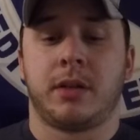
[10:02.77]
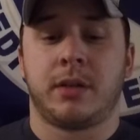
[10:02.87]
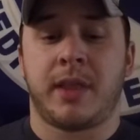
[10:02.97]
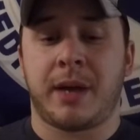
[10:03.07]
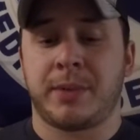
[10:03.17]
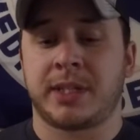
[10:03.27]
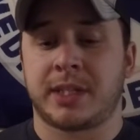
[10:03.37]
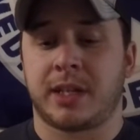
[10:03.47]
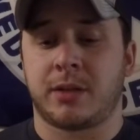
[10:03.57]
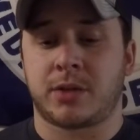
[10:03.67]
that being
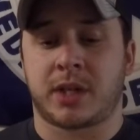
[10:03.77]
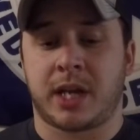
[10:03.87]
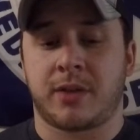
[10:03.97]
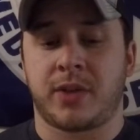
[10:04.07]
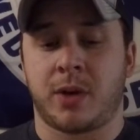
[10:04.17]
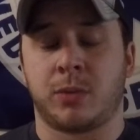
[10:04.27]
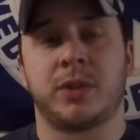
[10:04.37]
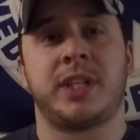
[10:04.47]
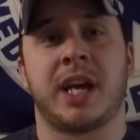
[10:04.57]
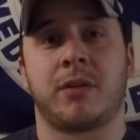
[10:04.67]
said, those are kind of the
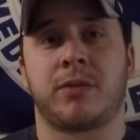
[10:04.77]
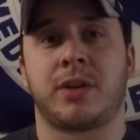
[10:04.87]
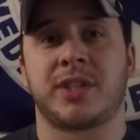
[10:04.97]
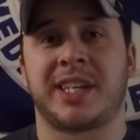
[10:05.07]
only downfalls